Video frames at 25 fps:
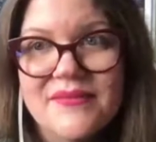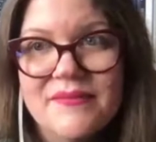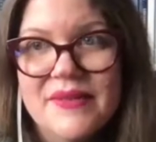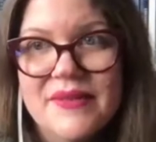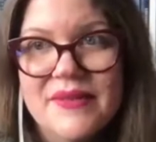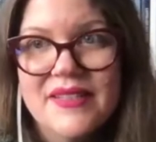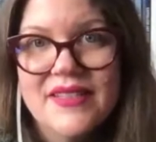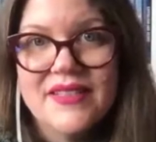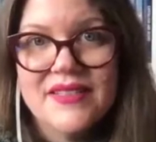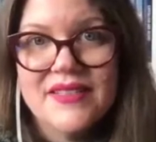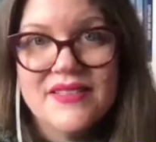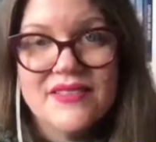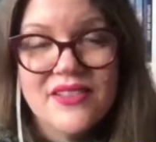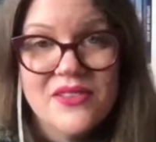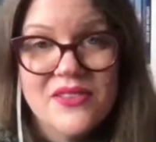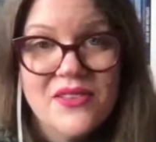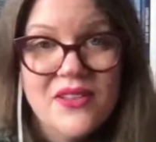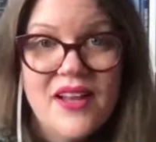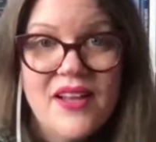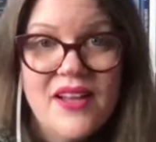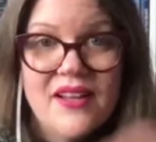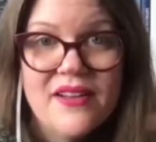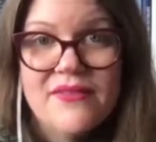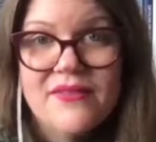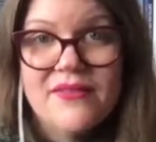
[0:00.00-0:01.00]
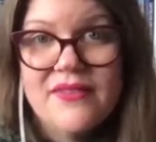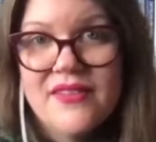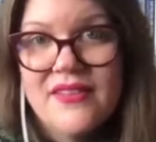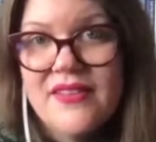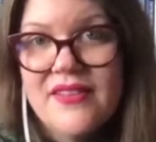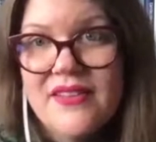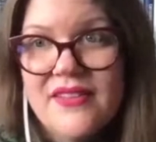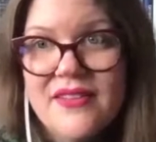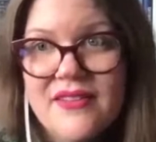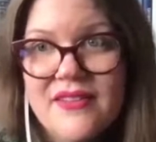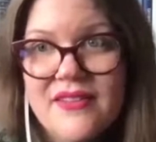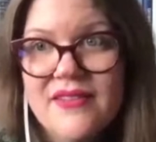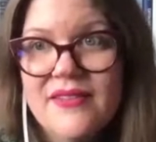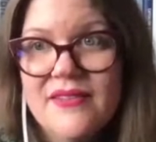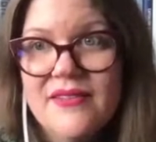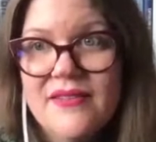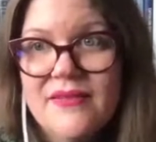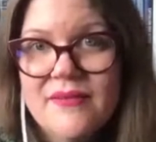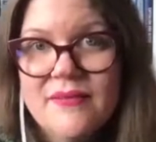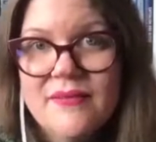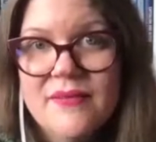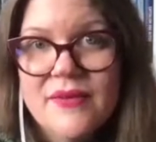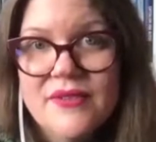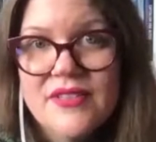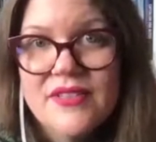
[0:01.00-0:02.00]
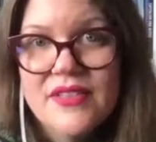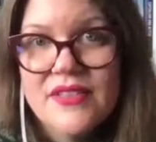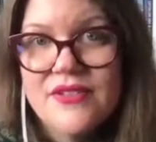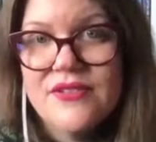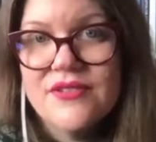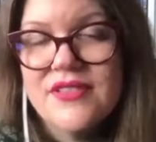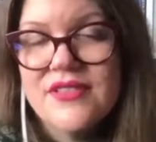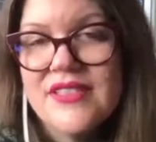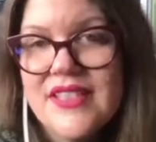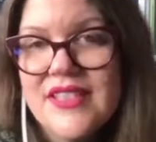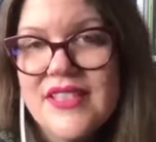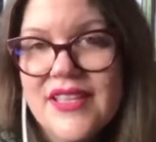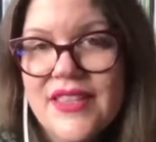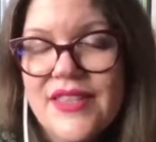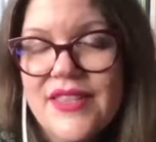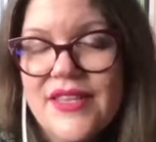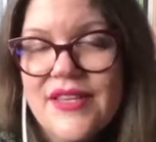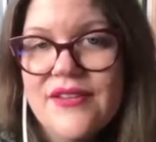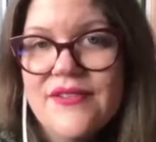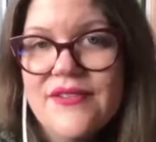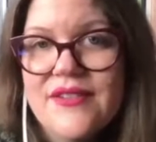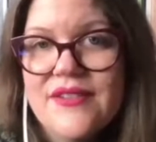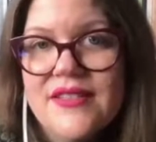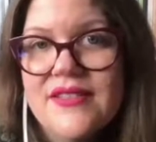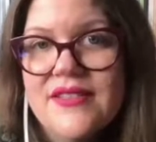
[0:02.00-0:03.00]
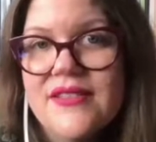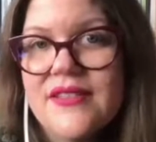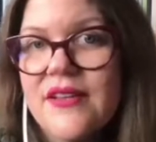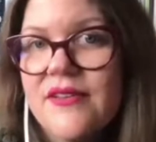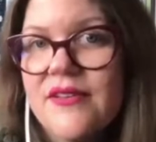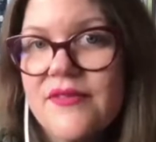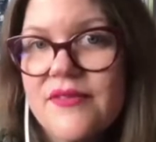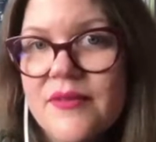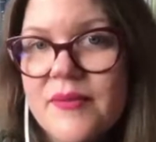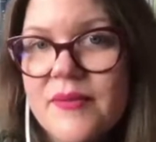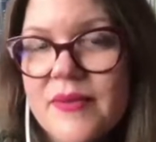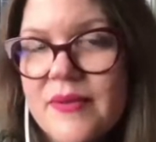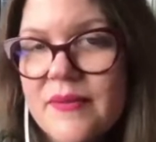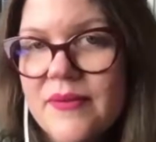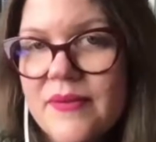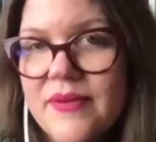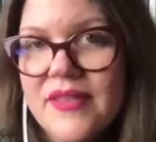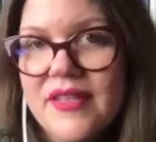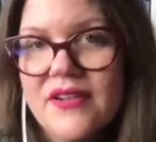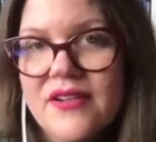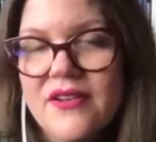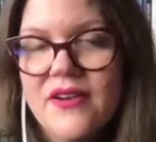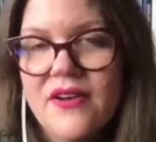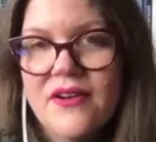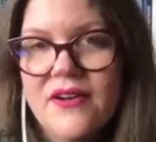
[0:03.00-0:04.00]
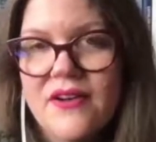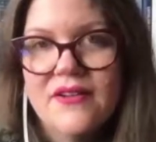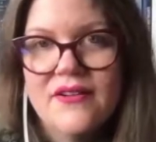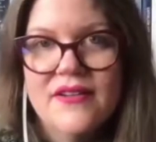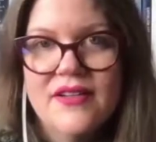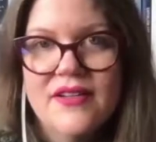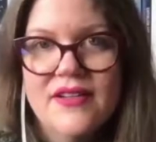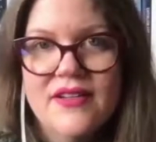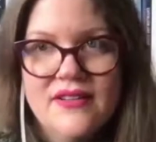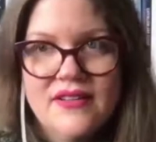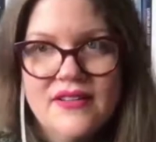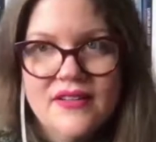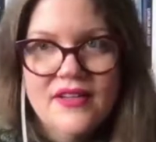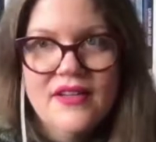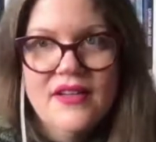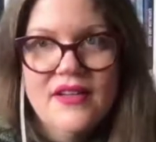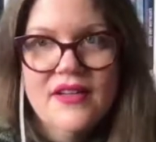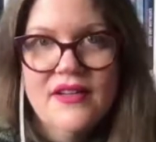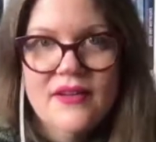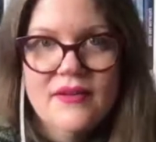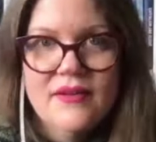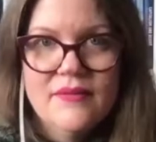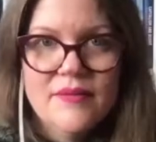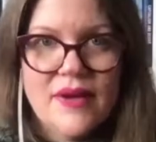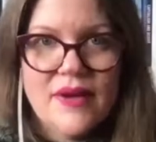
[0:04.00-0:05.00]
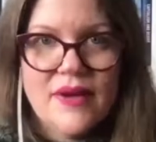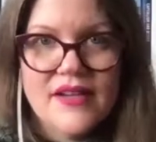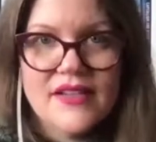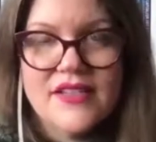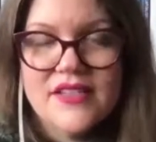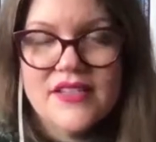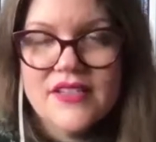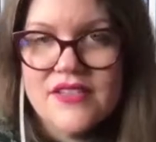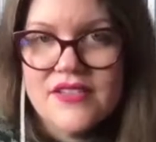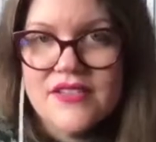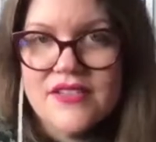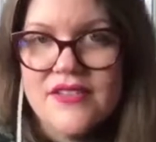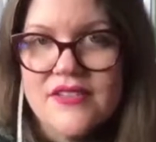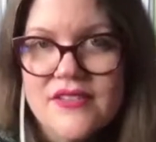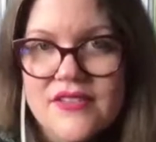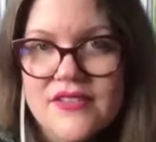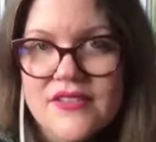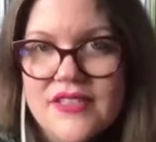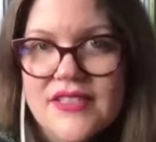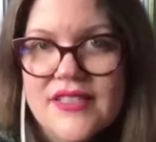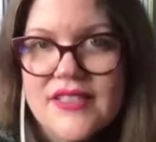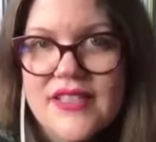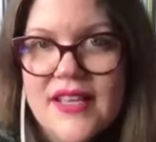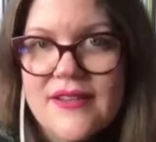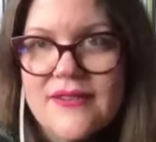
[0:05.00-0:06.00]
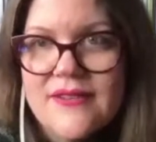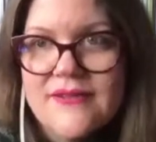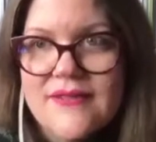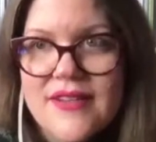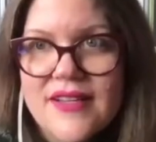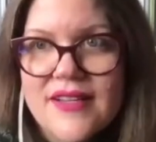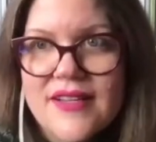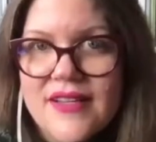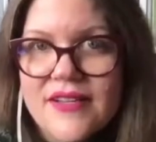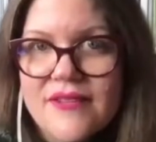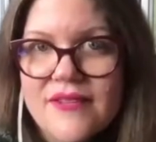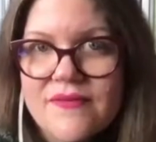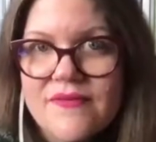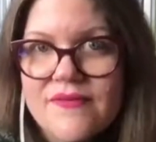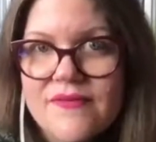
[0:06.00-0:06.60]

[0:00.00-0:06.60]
because a lot of the most interesting theories come from people that aren't practitioners in that way.